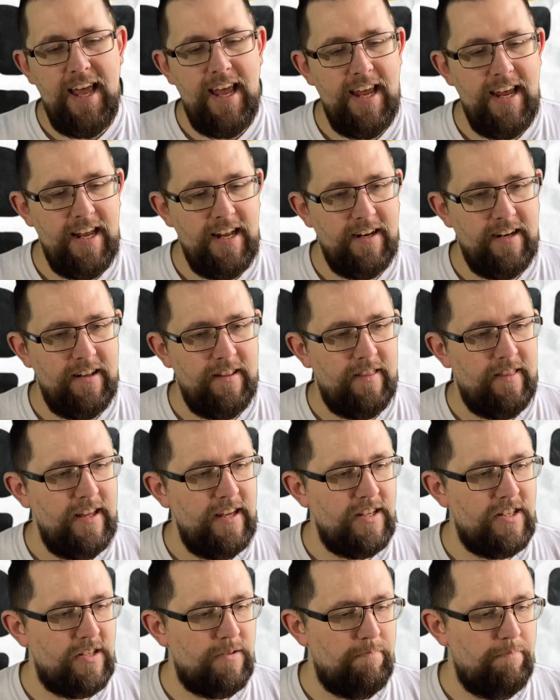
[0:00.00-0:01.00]
in
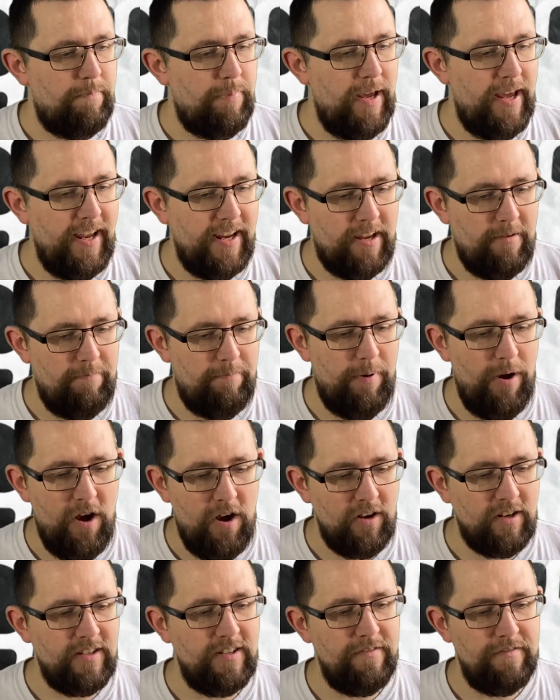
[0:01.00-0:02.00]
this big box.